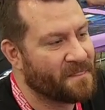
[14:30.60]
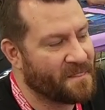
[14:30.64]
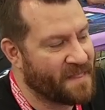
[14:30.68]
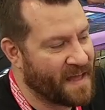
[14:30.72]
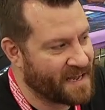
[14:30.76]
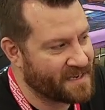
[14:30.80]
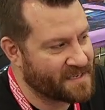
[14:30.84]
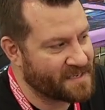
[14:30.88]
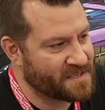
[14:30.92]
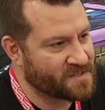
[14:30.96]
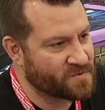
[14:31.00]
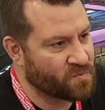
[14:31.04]

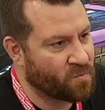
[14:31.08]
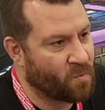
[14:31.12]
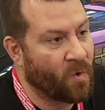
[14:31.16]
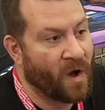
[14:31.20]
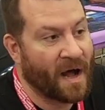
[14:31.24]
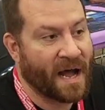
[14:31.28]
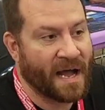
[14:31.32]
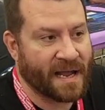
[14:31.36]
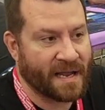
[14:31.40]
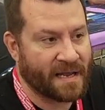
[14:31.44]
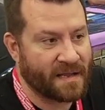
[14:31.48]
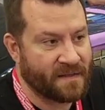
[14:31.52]
That is
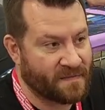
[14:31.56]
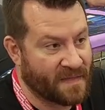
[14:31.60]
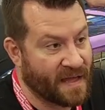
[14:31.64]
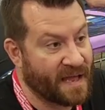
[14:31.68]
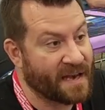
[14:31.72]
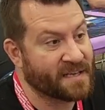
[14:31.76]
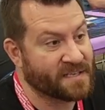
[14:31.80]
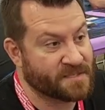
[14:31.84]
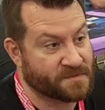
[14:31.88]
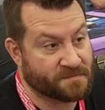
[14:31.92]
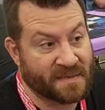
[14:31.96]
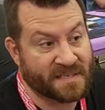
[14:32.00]
why
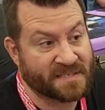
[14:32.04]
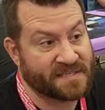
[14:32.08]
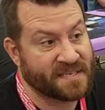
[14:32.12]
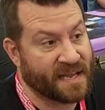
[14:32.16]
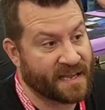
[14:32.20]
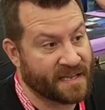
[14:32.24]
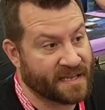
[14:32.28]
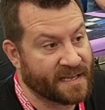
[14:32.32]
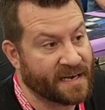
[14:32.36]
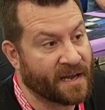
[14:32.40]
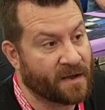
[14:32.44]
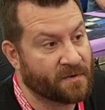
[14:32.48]
that has been
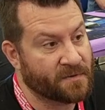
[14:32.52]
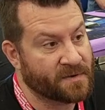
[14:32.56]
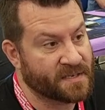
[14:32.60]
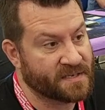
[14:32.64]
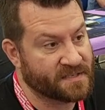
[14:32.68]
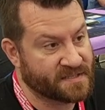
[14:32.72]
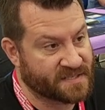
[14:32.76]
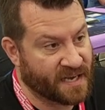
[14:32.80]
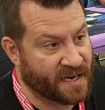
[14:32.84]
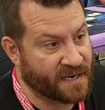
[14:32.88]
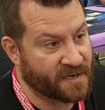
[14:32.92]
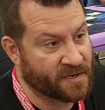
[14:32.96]
taken out
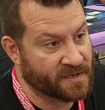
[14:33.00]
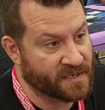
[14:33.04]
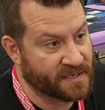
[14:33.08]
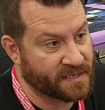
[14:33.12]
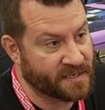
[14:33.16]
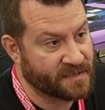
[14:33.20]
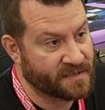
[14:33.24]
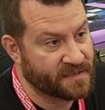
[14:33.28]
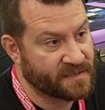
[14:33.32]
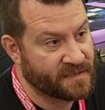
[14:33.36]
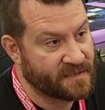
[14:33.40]
entirely.